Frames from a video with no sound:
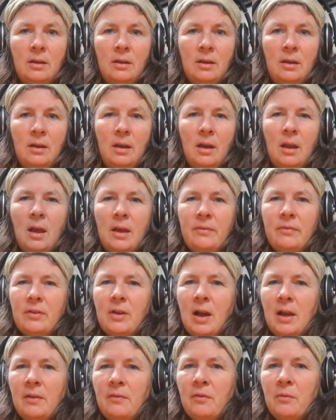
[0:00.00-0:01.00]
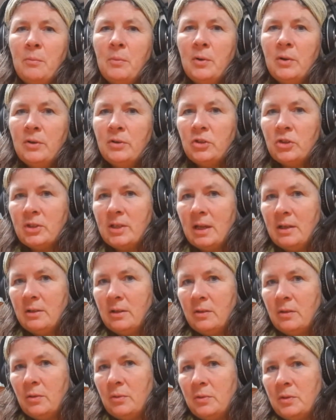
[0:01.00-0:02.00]
life kind of emerges out
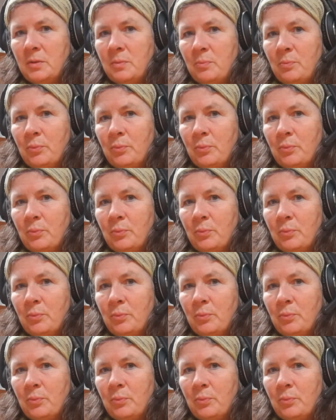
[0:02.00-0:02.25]
of those